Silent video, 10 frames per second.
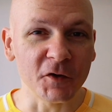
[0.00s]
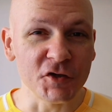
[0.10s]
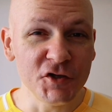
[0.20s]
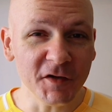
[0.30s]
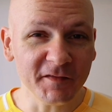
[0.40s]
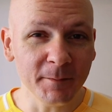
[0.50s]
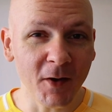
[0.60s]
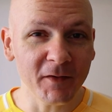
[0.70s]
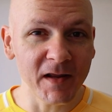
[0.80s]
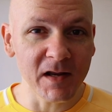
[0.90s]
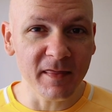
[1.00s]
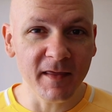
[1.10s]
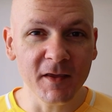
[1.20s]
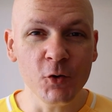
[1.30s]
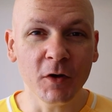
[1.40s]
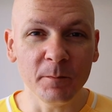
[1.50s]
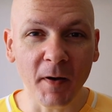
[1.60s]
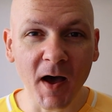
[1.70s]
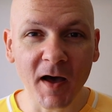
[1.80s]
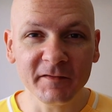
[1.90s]
for just about anything you could
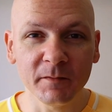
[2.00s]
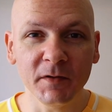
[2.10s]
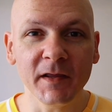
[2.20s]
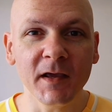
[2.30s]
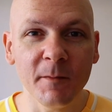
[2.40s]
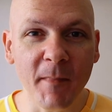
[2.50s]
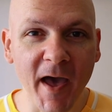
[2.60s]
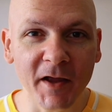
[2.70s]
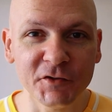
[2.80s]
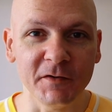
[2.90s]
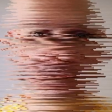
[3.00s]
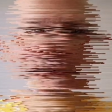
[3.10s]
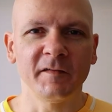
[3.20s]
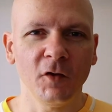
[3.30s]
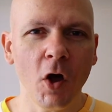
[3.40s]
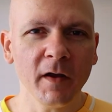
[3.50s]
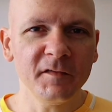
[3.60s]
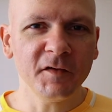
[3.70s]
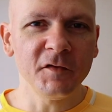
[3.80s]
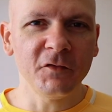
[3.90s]
possibly imagine. As long
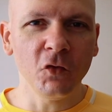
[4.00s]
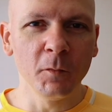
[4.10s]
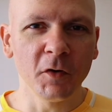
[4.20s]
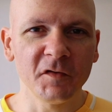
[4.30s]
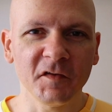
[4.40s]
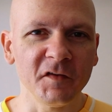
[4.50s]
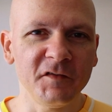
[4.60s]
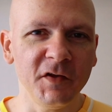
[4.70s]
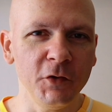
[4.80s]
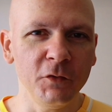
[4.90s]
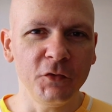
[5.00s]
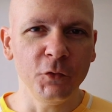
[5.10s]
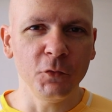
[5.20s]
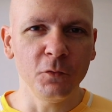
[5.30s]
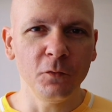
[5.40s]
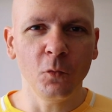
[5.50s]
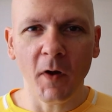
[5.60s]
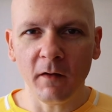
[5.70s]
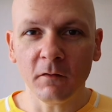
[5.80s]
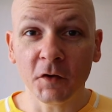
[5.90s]
as consumers continue to,
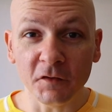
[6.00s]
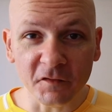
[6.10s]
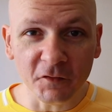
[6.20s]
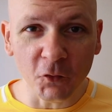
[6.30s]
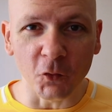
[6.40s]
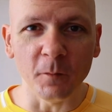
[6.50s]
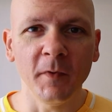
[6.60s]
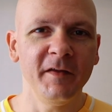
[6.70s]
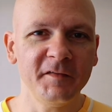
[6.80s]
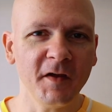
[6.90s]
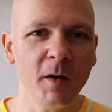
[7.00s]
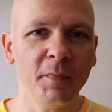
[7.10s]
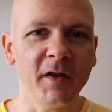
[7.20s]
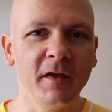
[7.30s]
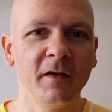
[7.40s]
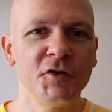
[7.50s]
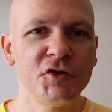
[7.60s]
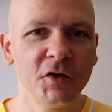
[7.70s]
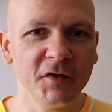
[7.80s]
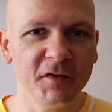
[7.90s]
well, consume, this company
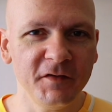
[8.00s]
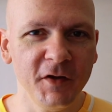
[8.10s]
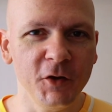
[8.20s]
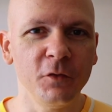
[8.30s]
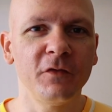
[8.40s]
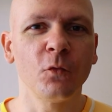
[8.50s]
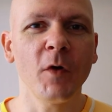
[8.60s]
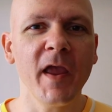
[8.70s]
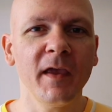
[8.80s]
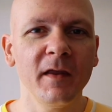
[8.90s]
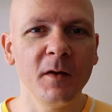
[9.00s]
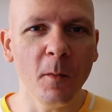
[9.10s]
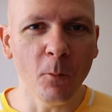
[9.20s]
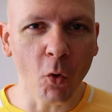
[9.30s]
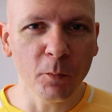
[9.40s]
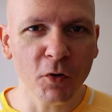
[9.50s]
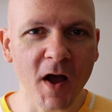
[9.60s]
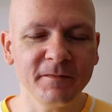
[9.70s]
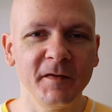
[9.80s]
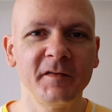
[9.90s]
should continue to rake in more
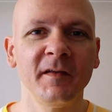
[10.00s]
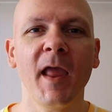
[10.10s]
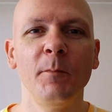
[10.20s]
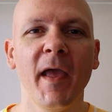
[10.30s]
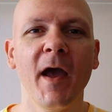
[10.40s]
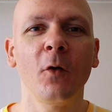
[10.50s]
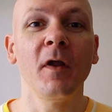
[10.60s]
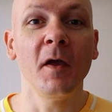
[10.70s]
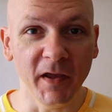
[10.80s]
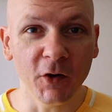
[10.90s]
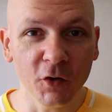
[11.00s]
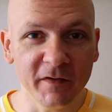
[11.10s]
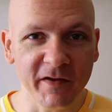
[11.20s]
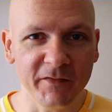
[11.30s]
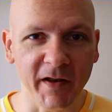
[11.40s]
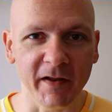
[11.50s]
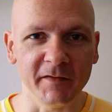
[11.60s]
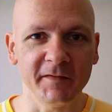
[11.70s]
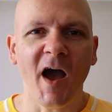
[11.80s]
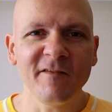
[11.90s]
profits and pay out bigger
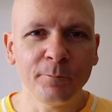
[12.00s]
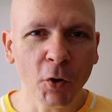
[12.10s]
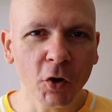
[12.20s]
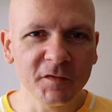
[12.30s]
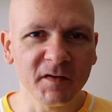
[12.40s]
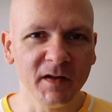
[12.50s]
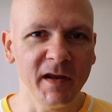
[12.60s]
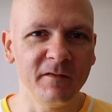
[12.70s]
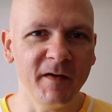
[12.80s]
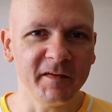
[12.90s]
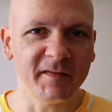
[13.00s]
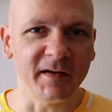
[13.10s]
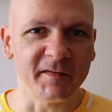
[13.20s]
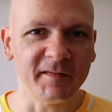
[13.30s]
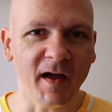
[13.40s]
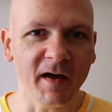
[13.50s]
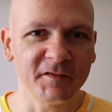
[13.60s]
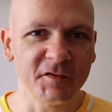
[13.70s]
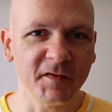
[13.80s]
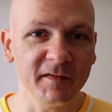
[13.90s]
dividends. I personally invested in
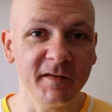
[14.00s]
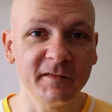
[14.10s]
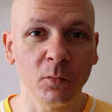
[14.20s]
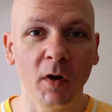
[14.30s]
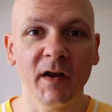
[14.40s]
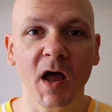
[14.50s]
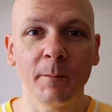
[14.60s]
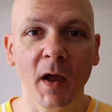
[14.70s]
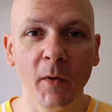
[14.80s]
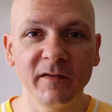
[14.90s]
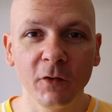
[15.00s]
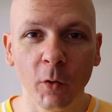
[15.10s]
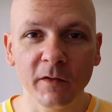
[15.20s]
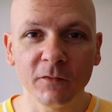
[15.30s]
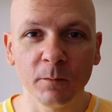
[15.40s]
stocks just like this one on my way to going